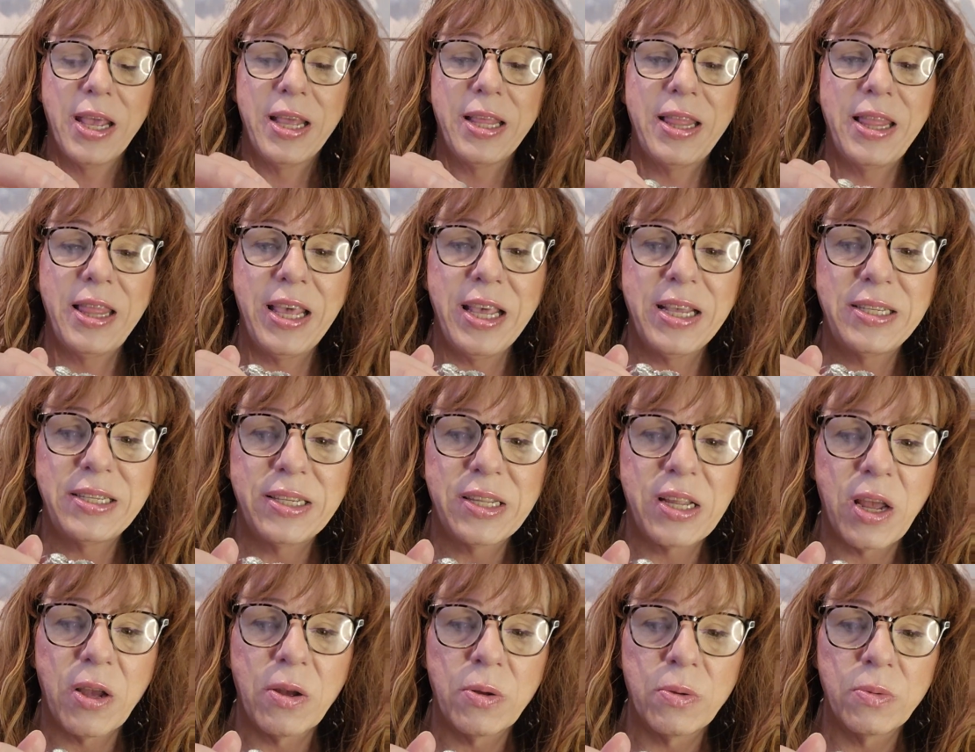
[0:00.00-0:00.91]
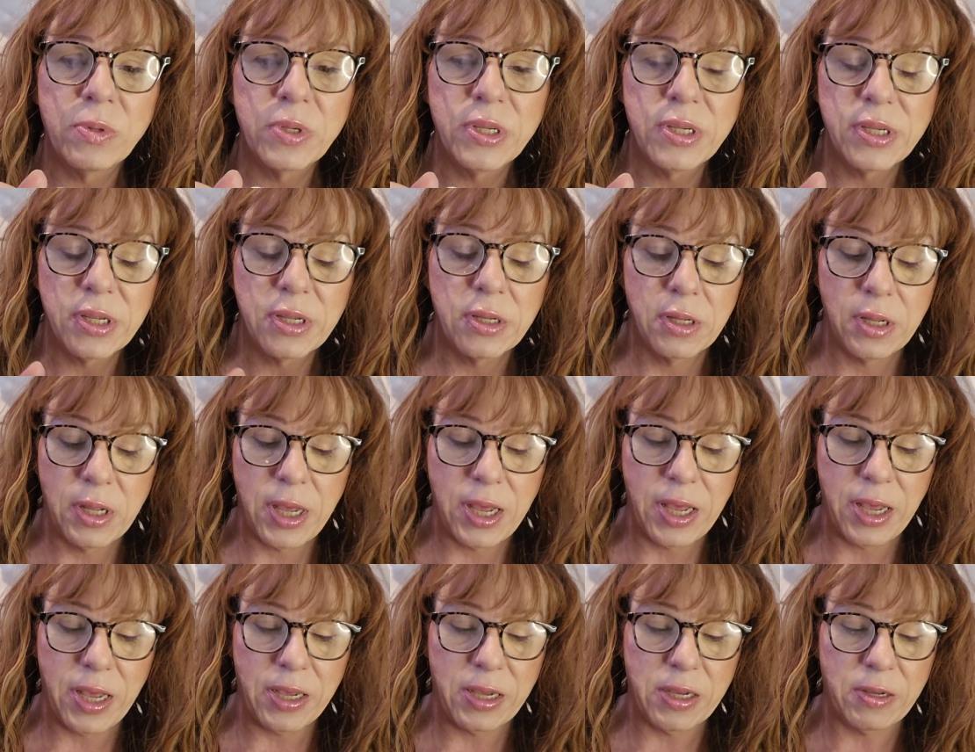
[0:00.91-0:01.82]
These stones,
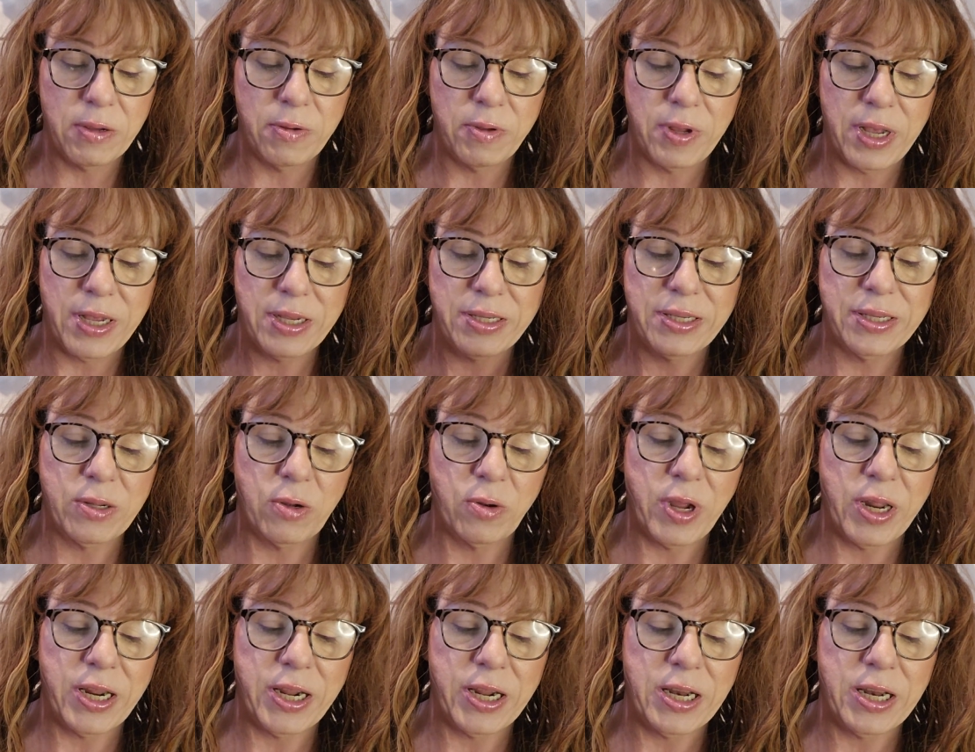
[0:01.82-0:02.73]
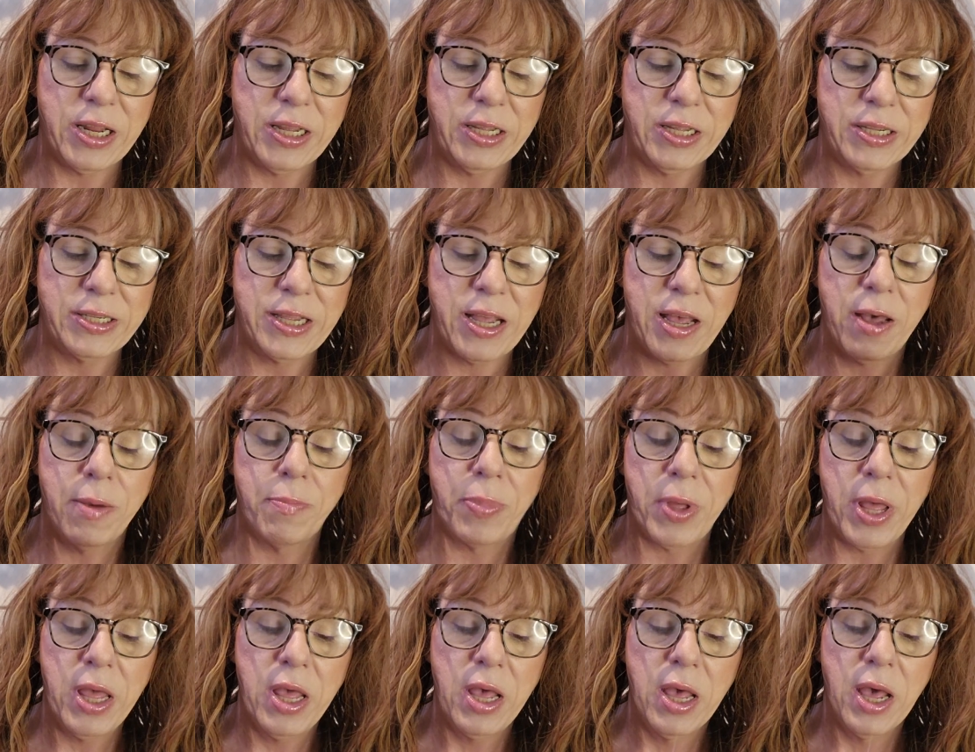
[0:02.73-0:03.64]
I still got to clean this up.
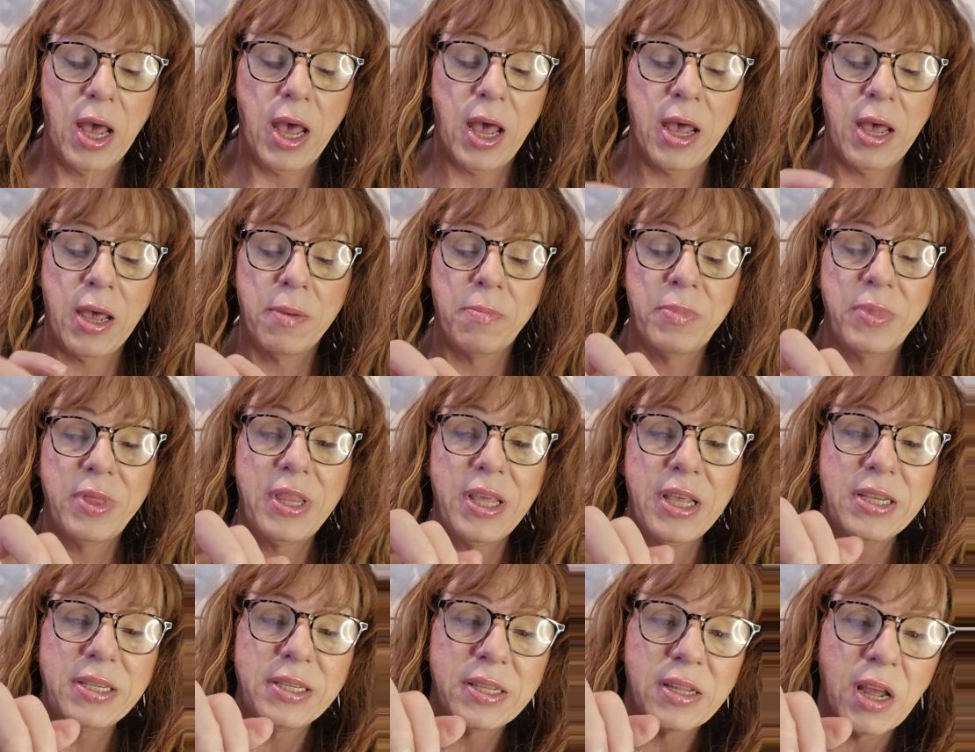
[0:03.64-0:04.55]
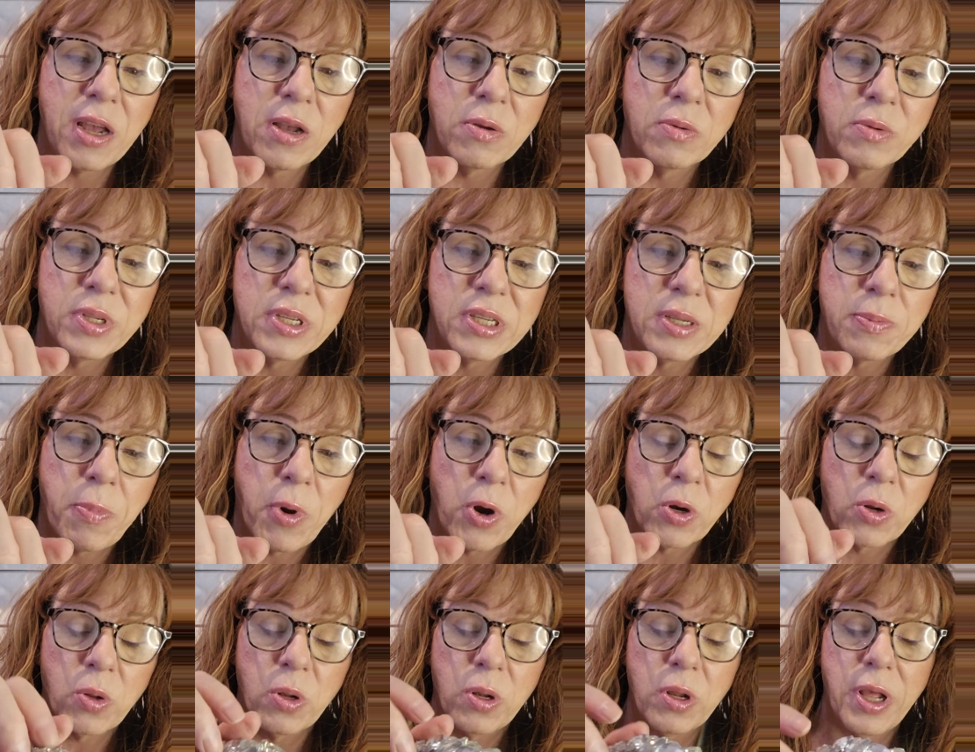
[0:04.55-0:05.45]
These stones
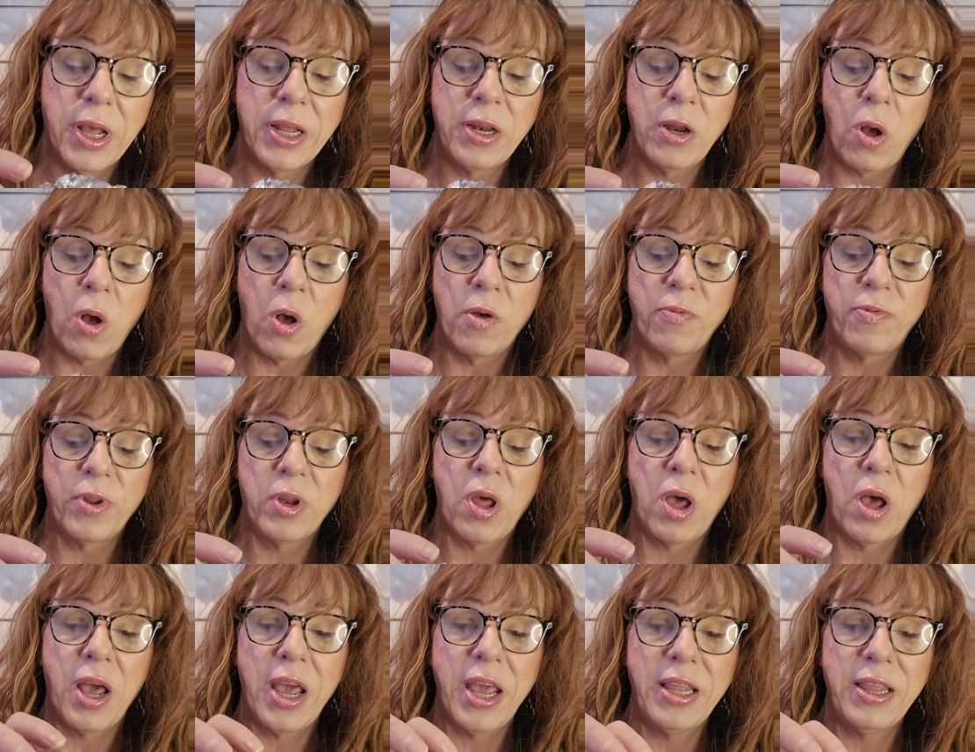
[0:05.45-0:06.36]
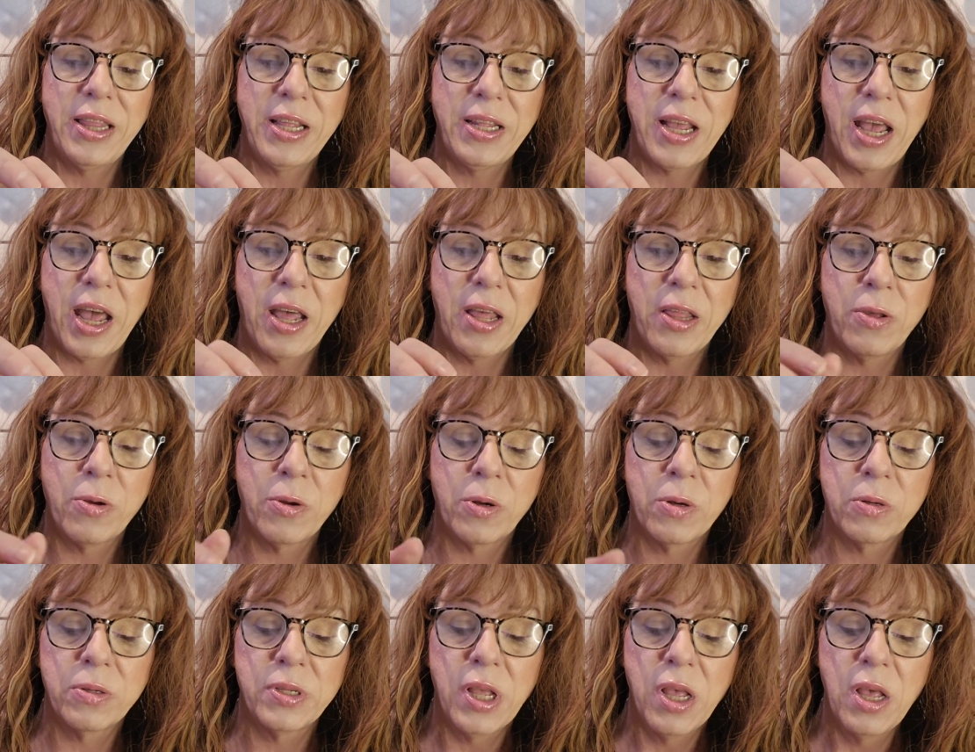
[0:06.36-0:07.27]
sparkle an awful lot, and then the
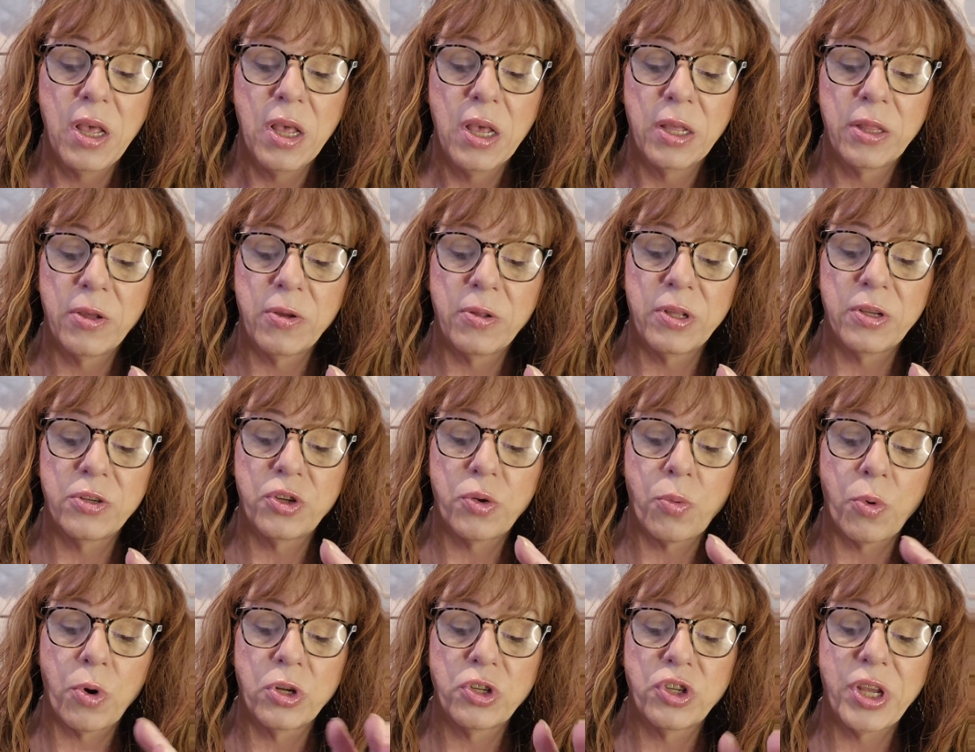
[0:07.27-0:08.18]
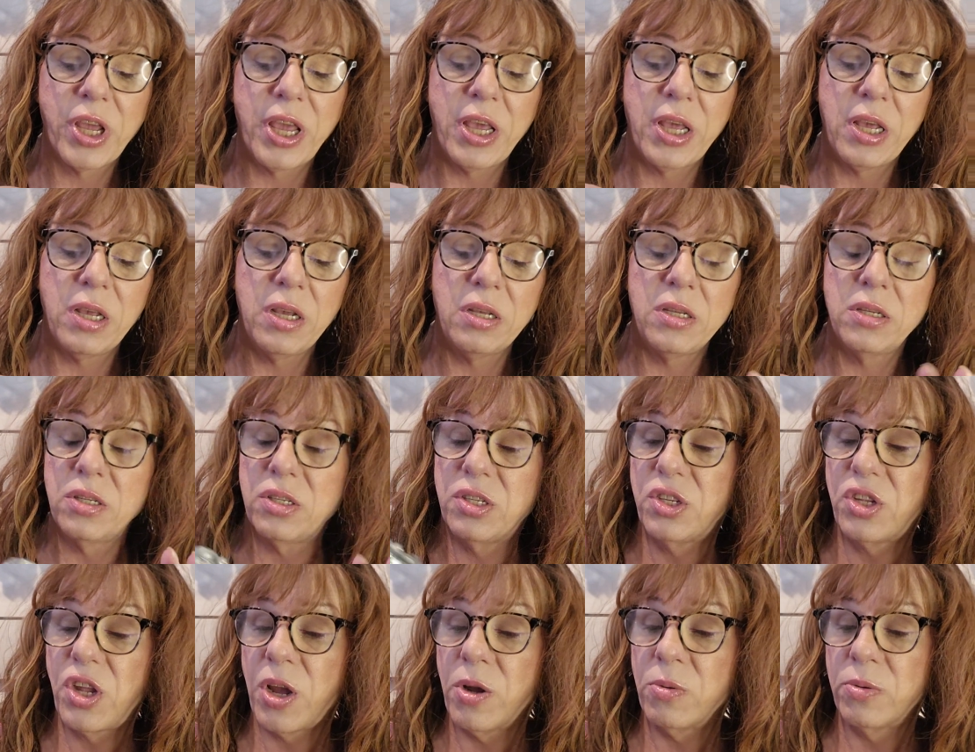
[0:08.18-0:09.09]
others, they're the Swarovski
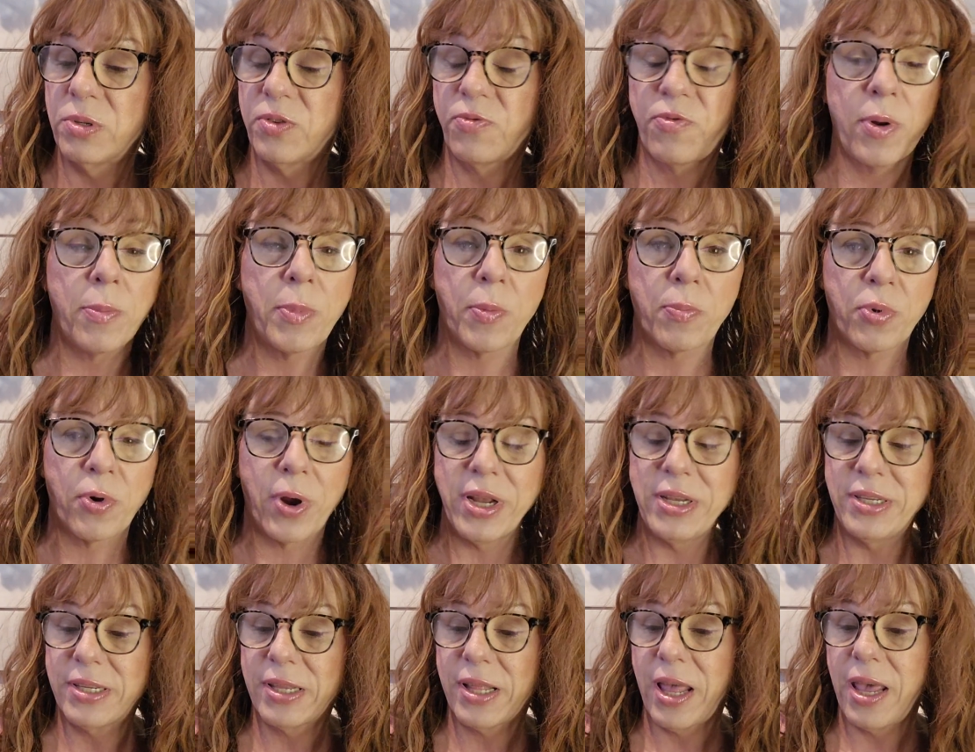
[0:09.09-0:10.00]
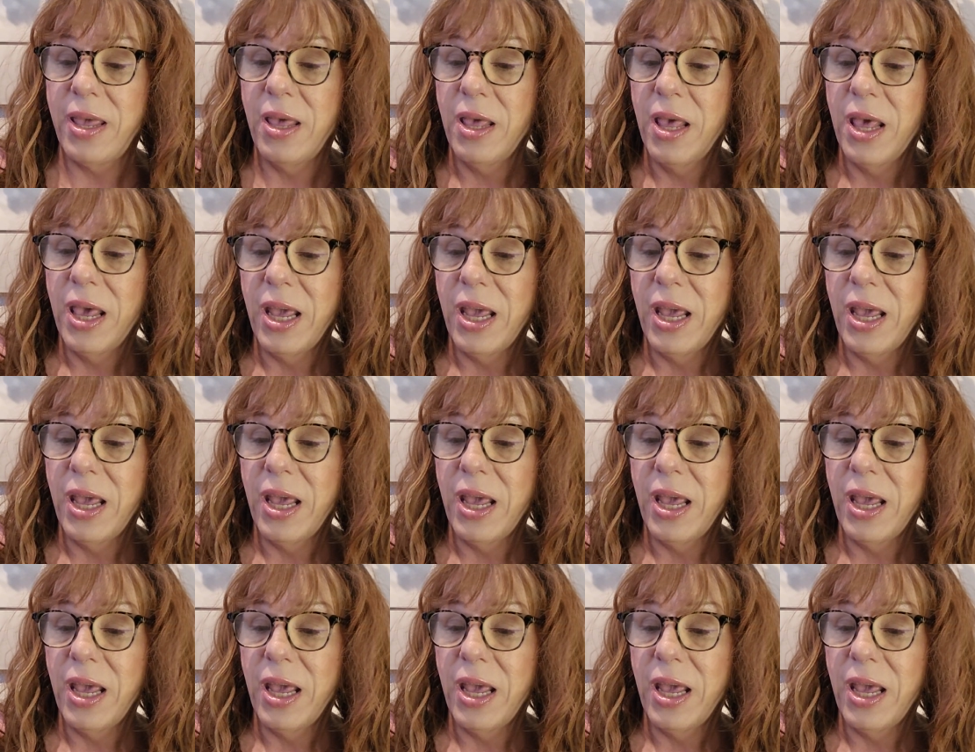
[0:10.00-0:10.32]
stones from a bracelet.